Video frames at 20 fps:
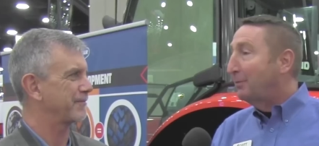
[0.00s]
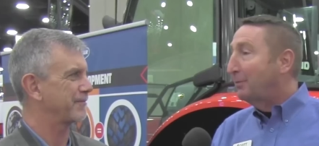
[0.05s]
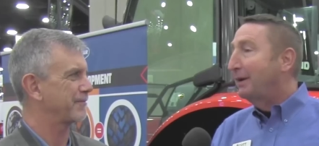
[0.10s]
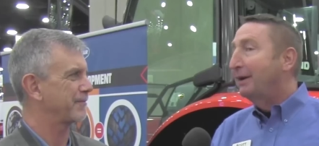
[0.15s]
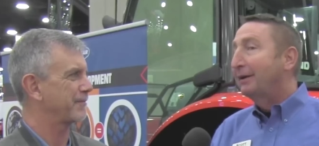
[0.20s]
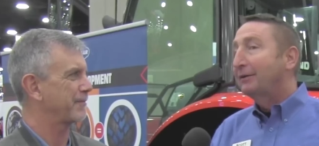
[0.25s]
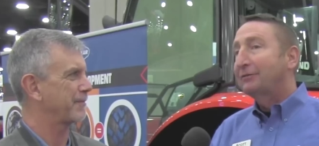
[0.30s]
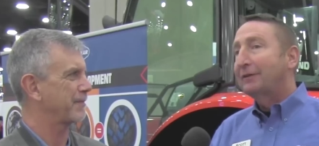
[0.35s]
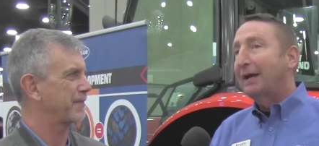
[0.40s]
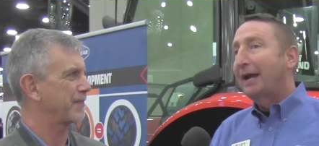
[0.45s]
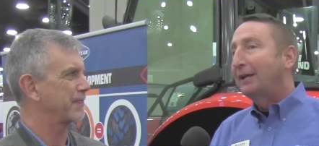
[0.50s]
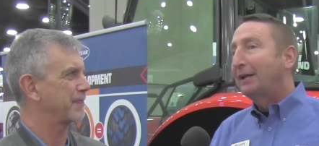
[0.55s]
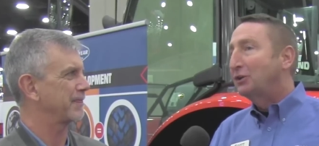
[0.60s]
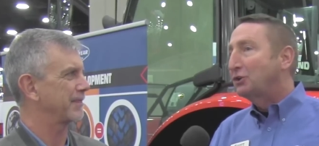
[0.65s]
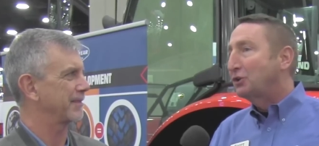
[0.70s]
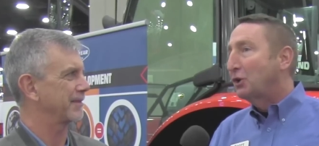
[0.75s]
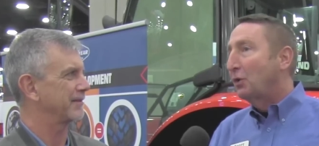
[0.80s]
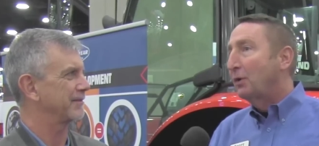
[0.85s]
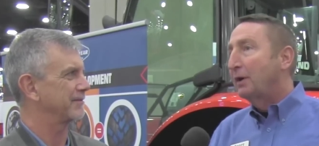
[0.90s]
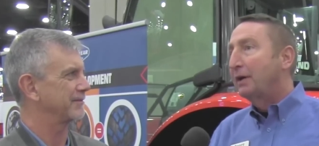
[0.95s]
Speaker 1: an exciting
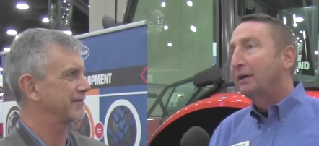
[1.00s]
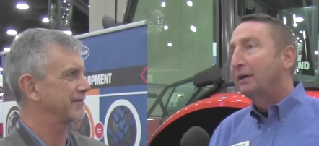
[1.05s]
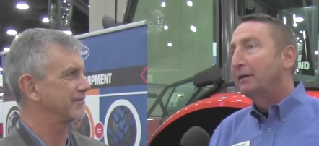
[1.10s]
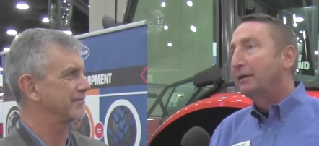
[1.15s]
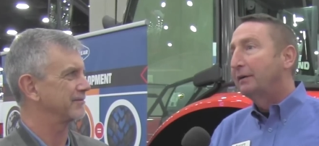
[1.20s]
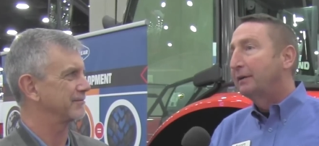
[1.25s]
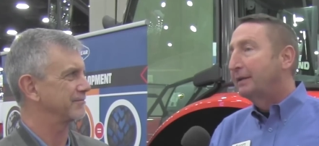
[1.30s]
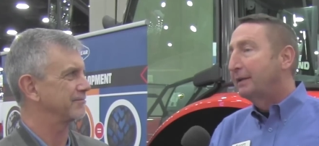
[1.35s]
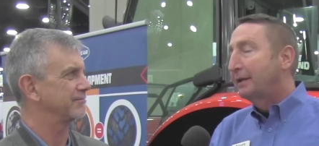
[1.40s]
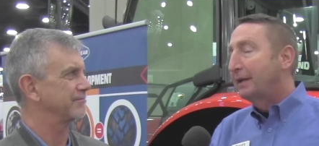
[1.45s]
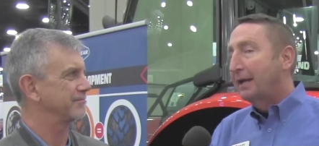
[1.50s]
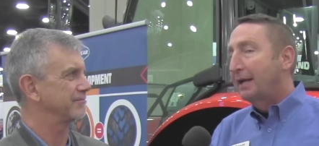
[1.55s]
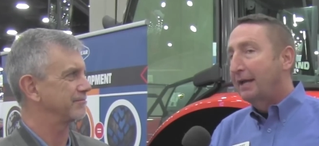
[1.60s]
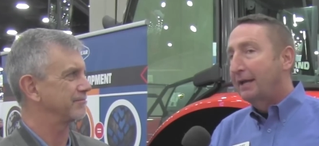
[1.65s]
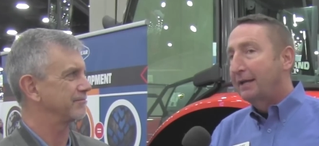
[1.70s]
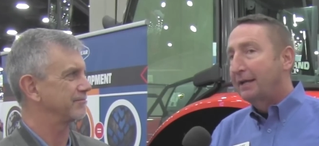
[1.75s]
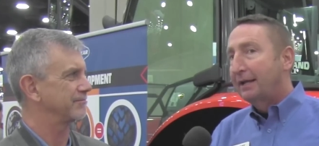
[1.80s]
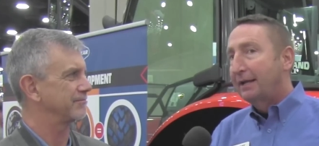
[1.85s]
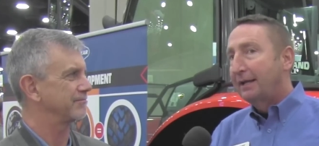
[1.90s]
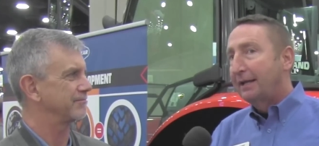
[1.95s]
show here, and
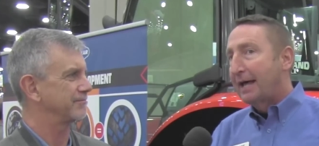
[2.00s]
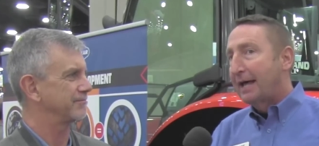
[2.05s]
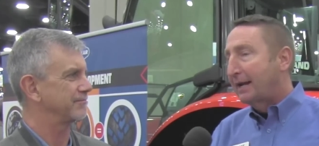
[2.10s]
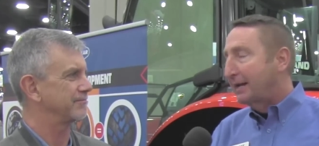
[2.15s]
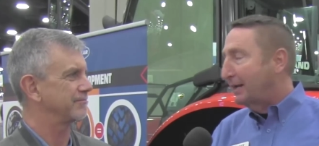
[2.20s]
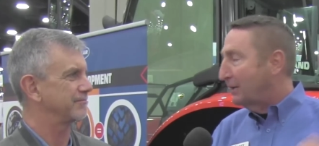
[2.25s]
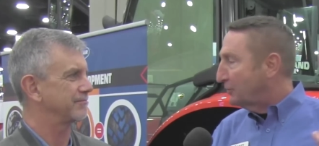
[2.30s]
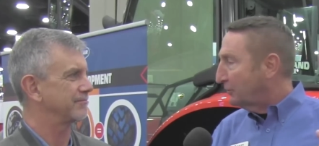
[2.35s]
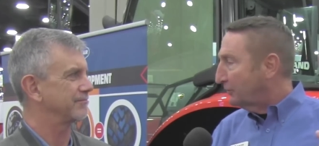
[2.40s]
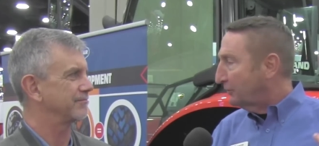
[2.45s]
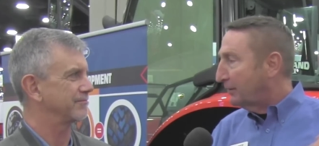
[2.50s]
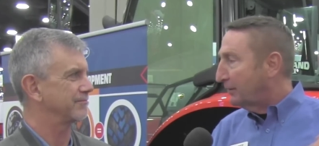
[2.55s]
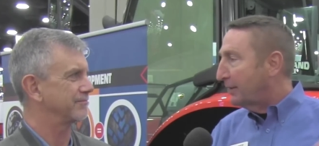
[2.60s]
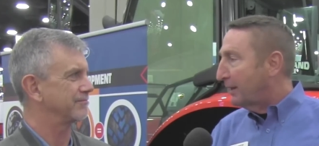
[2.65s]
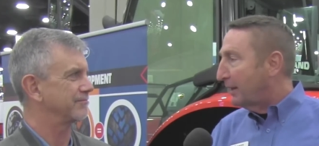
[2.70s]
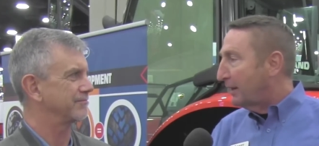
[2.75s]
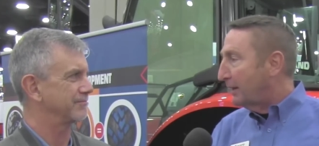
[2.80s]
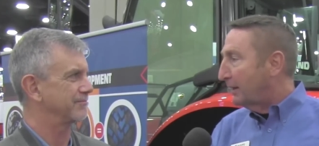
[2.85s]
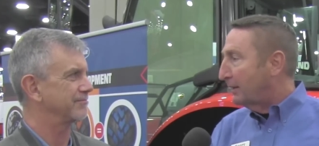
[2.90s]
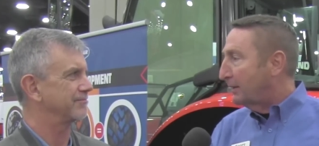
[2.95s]
a lot of interest in
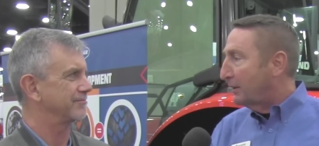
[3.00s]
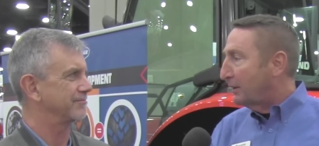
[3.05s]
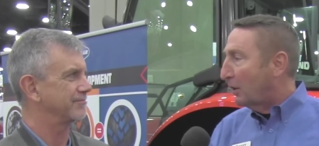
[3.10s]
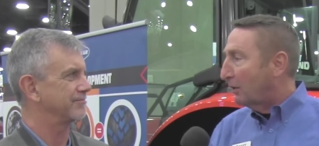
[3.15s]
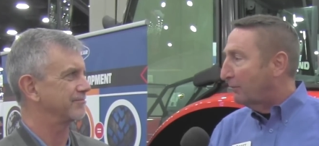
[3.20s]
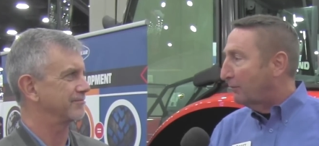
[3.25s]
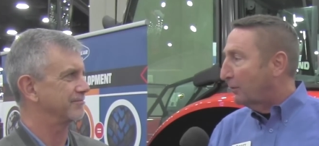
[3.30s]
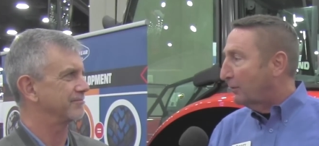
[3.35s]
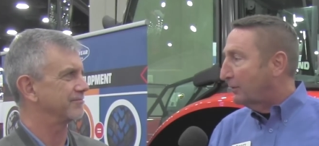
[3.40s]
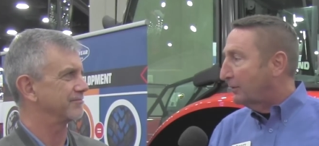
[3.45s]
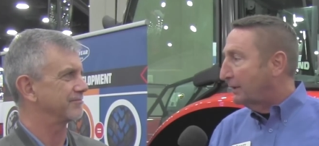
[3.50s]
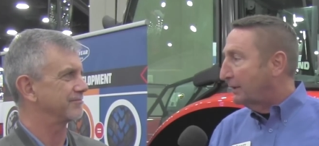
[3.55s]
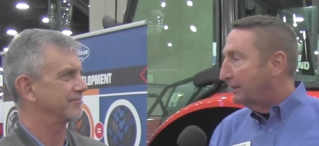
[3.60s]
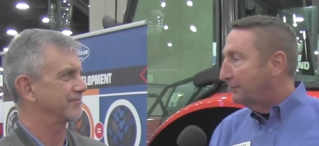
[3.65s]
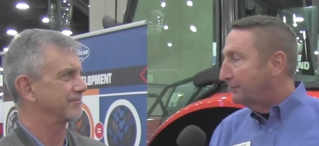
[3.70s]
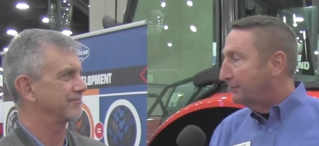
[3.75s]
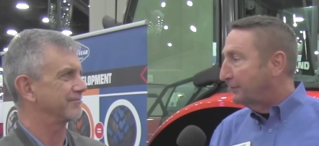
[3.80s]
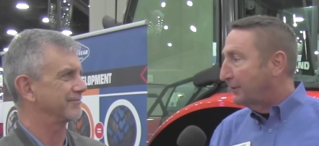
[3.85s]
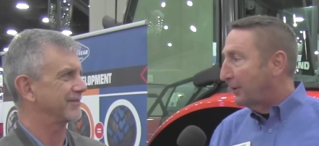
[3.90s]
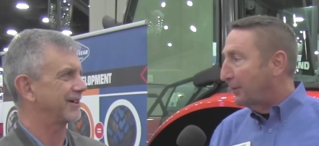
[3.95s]
the
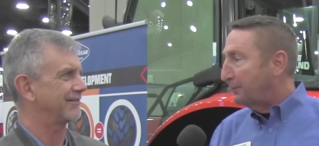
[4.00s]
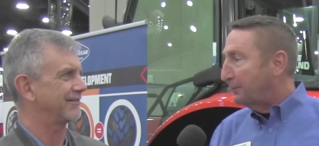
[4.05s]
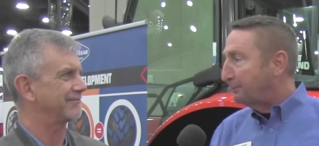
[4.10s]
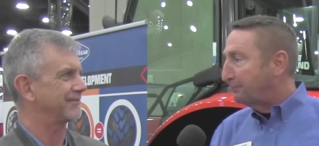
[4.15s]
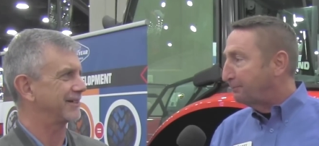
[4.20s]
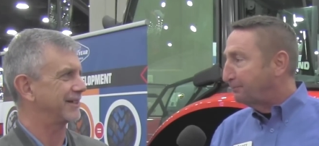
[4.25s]
R-14. So.